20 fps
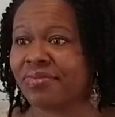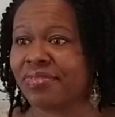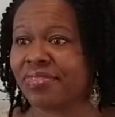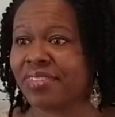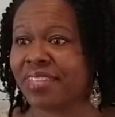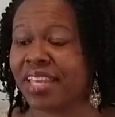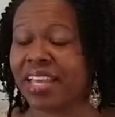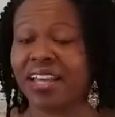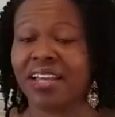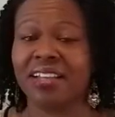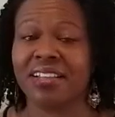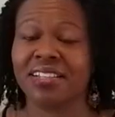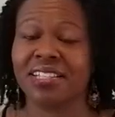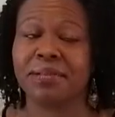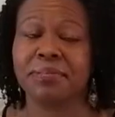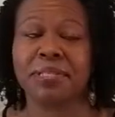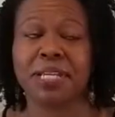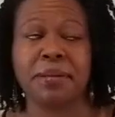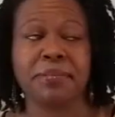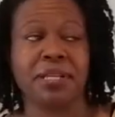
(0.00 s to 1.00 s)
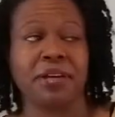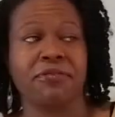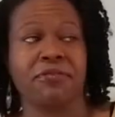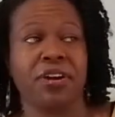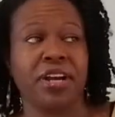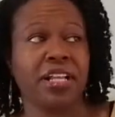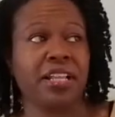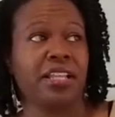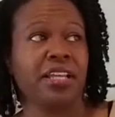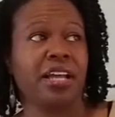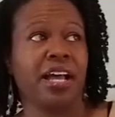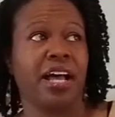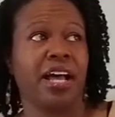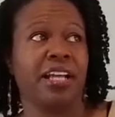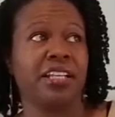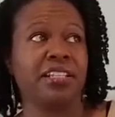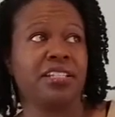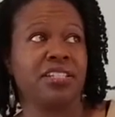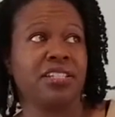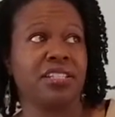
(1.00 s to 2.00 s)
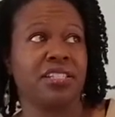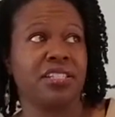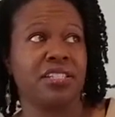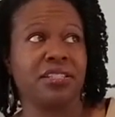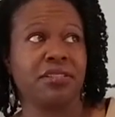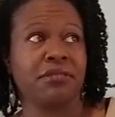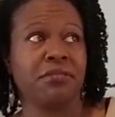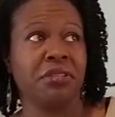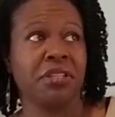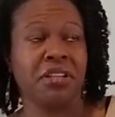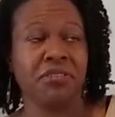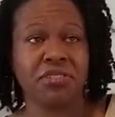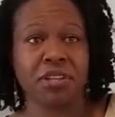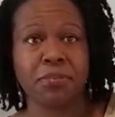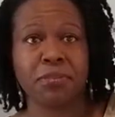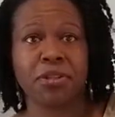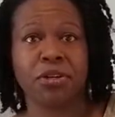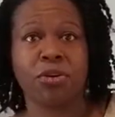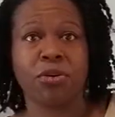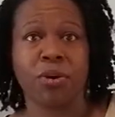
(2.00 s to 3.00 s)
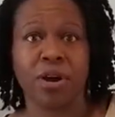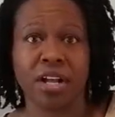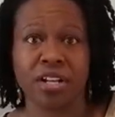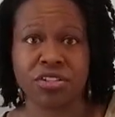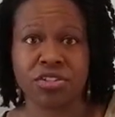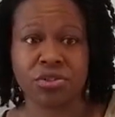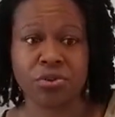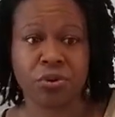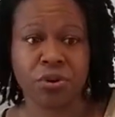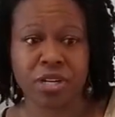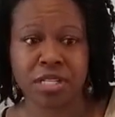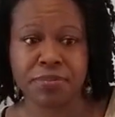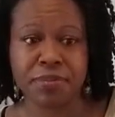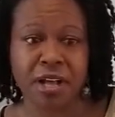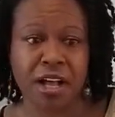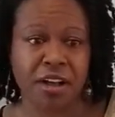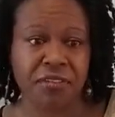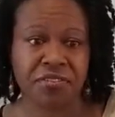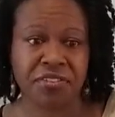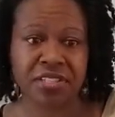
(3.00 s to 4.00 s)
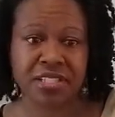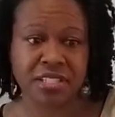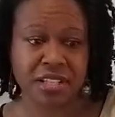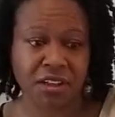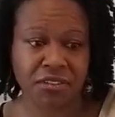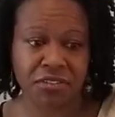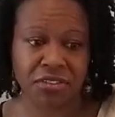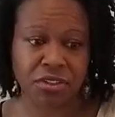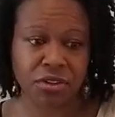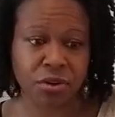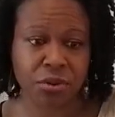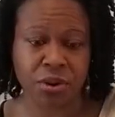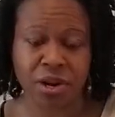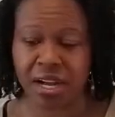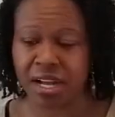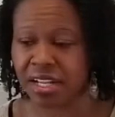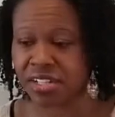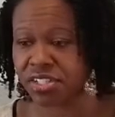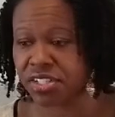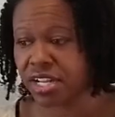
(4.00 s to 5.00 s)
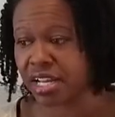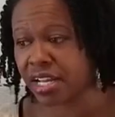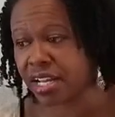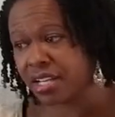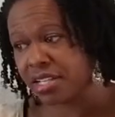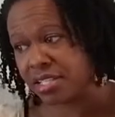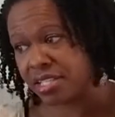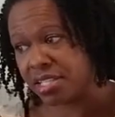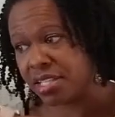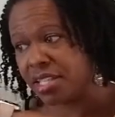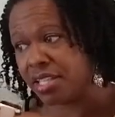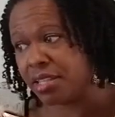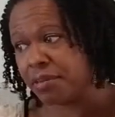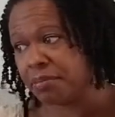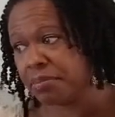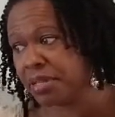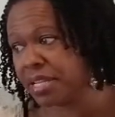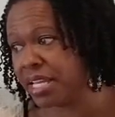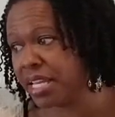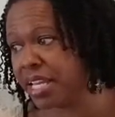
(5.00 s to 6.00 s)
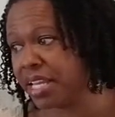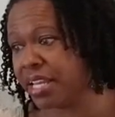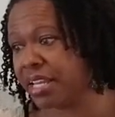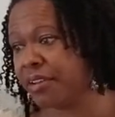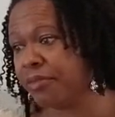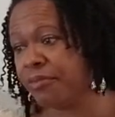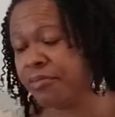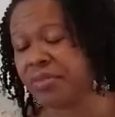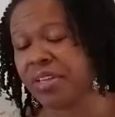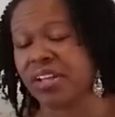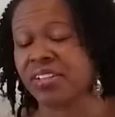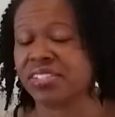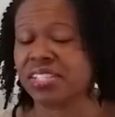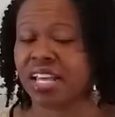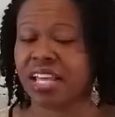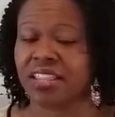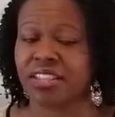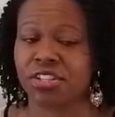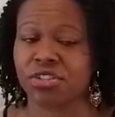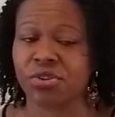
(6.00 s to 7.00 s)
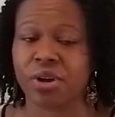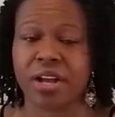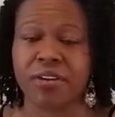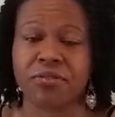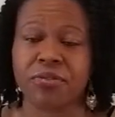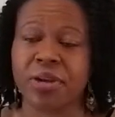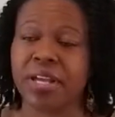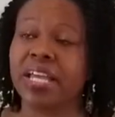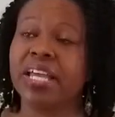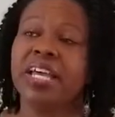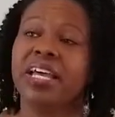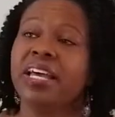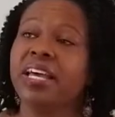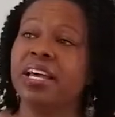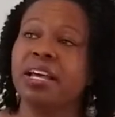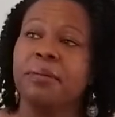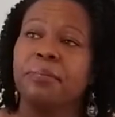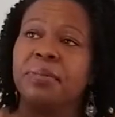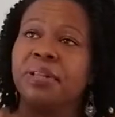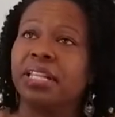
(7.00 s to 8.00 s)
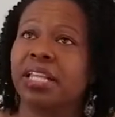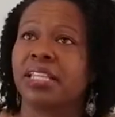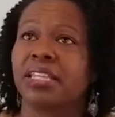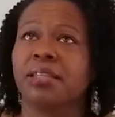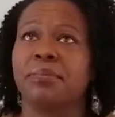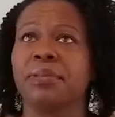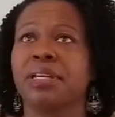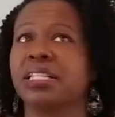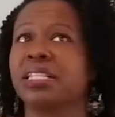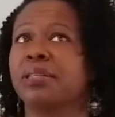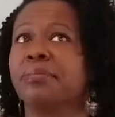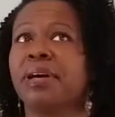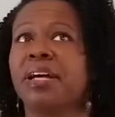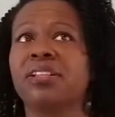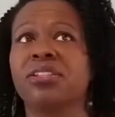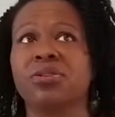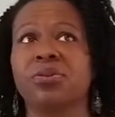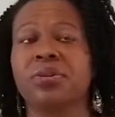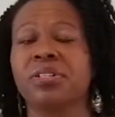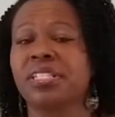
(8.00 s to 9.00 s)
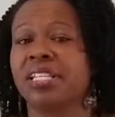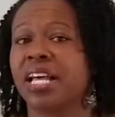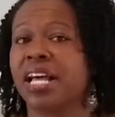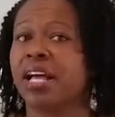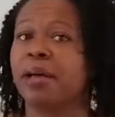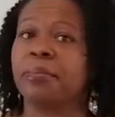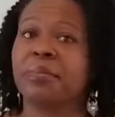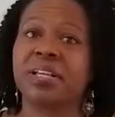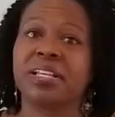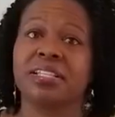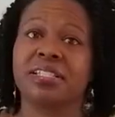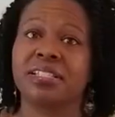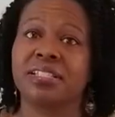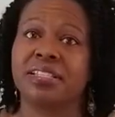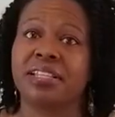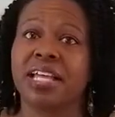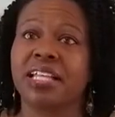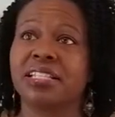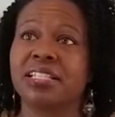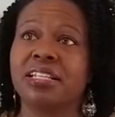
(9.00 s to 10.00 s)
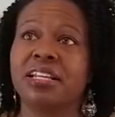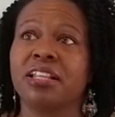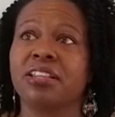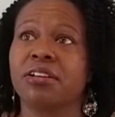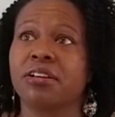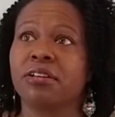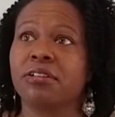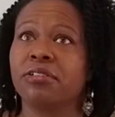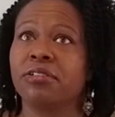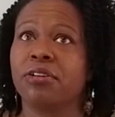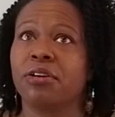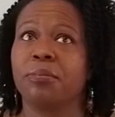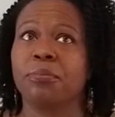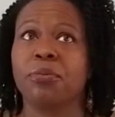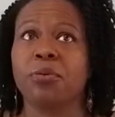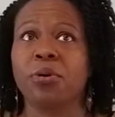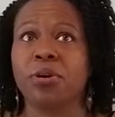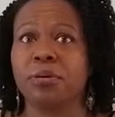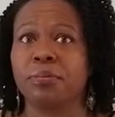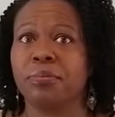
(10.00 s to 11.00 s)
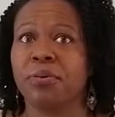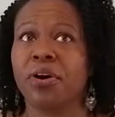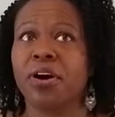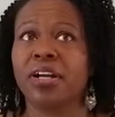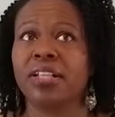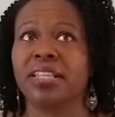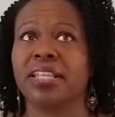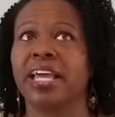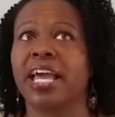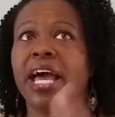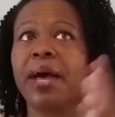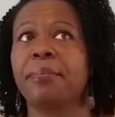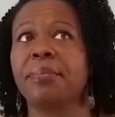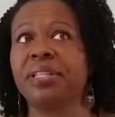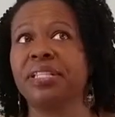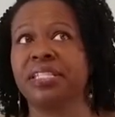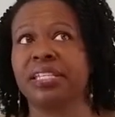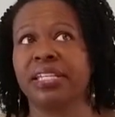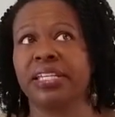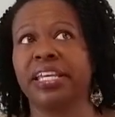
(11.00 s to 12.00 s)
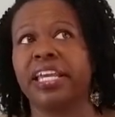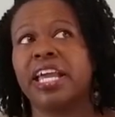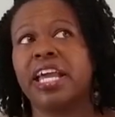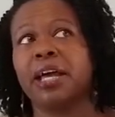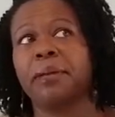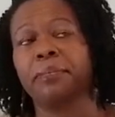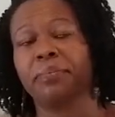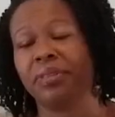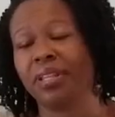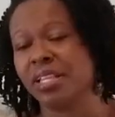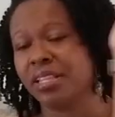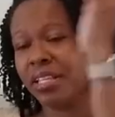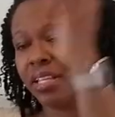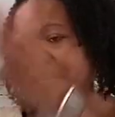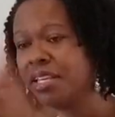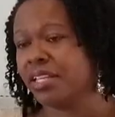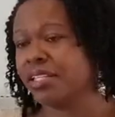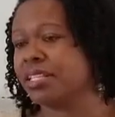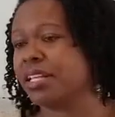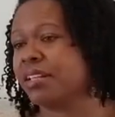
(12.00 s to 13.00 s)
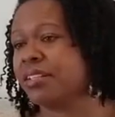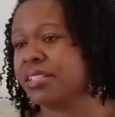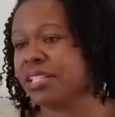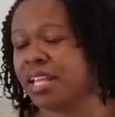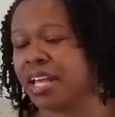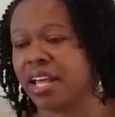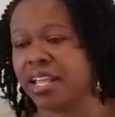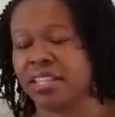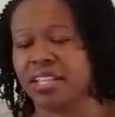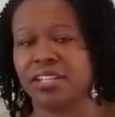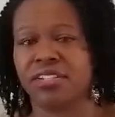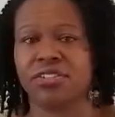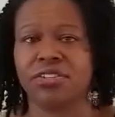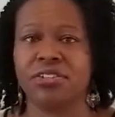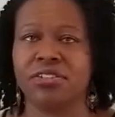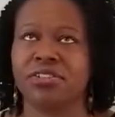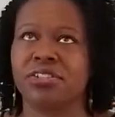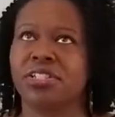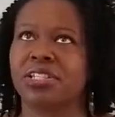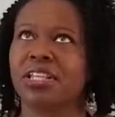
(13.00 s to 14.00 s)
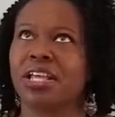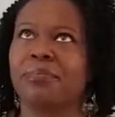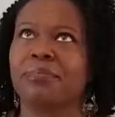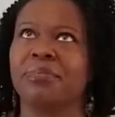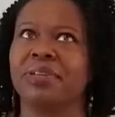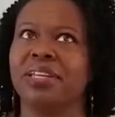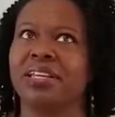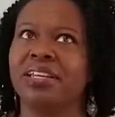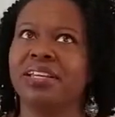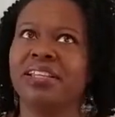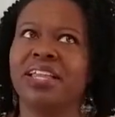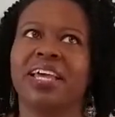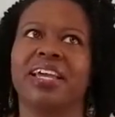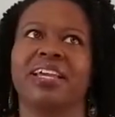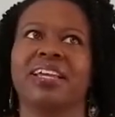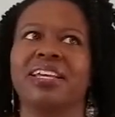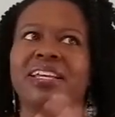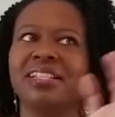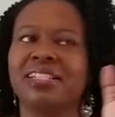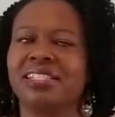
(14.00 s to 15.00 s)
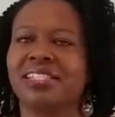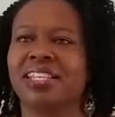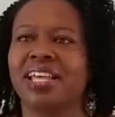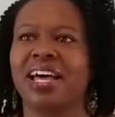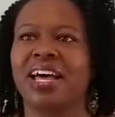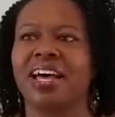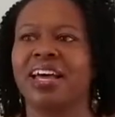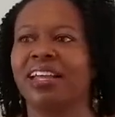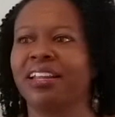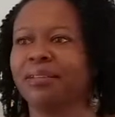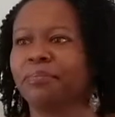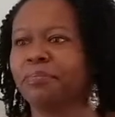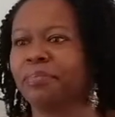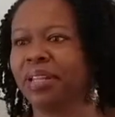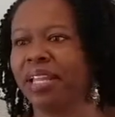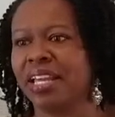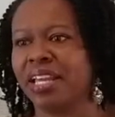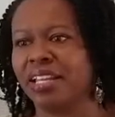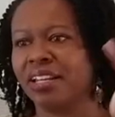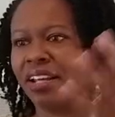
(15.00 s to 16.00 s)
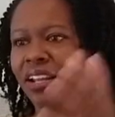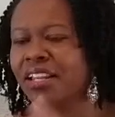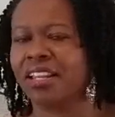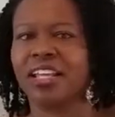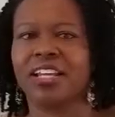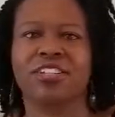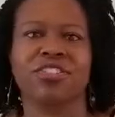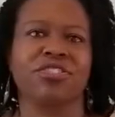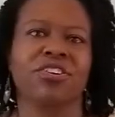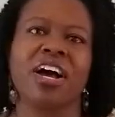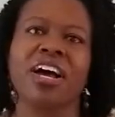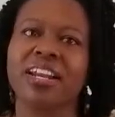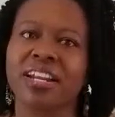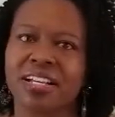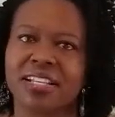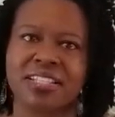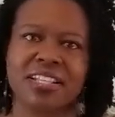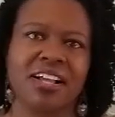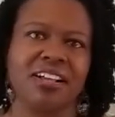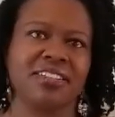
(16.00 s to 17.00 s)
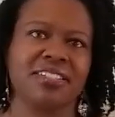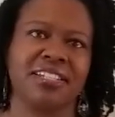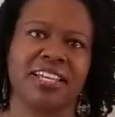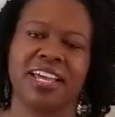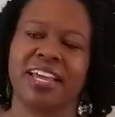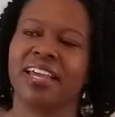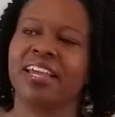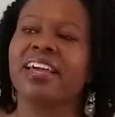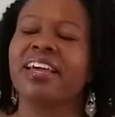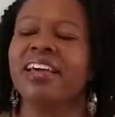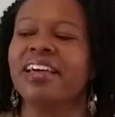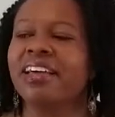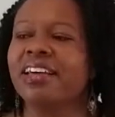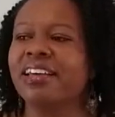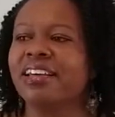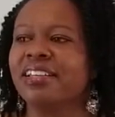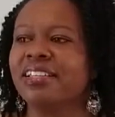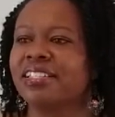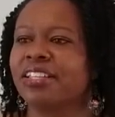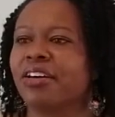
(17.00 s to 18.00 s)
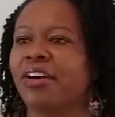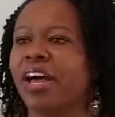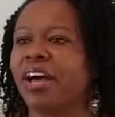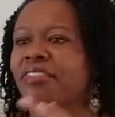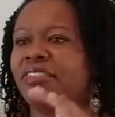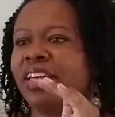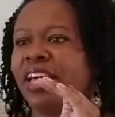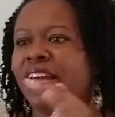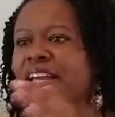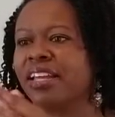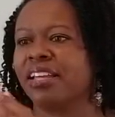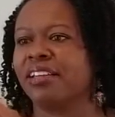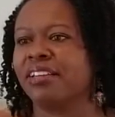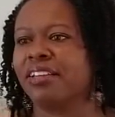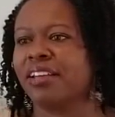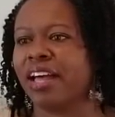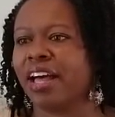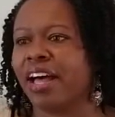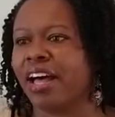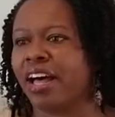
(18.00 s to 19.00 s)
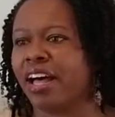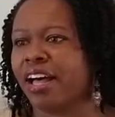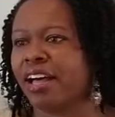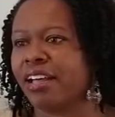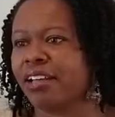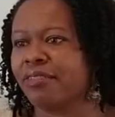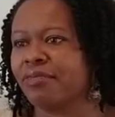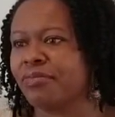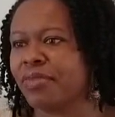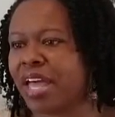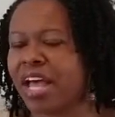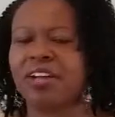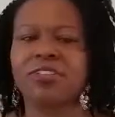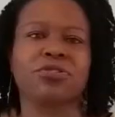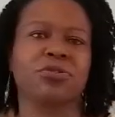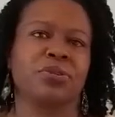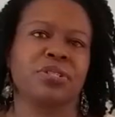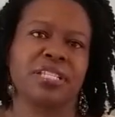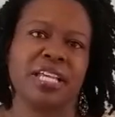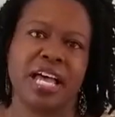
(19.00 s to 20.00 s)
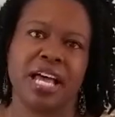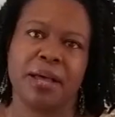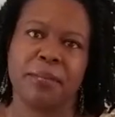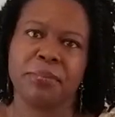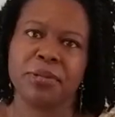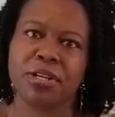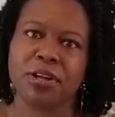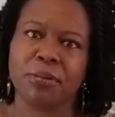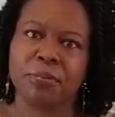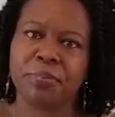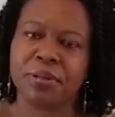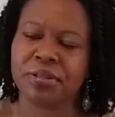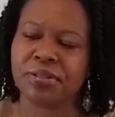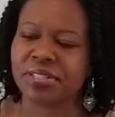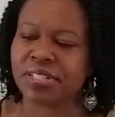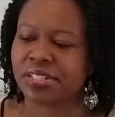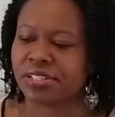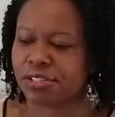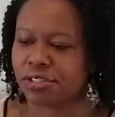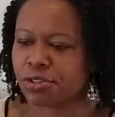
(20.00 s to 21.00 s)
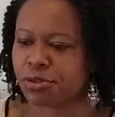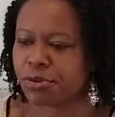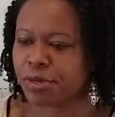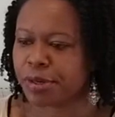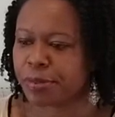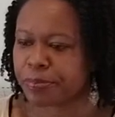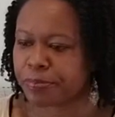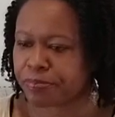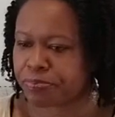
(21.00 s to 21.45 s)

Yeah, sometimes I just lift up the garage door because my office is off in the garage, and I can see them playing outside in the driveway. But let them get some outdoor time, because that's another, important part that happens in camp. Let the kids outside. They shouldn't just be like inside playing on electronics all day. So have that outdoor time, built into it.